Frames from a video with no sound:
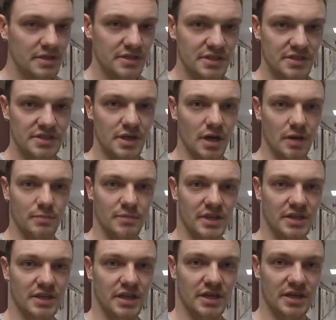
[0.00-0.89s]
does not
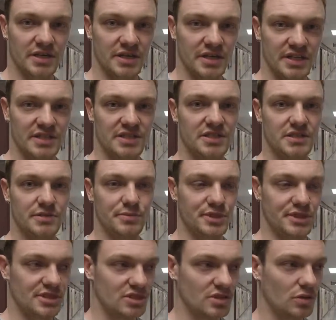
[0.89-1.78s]
mean that it needs to
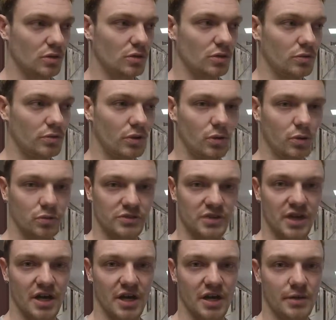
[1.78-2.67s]
be solo the whole
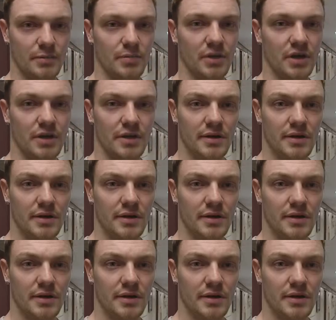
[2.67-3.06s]
time.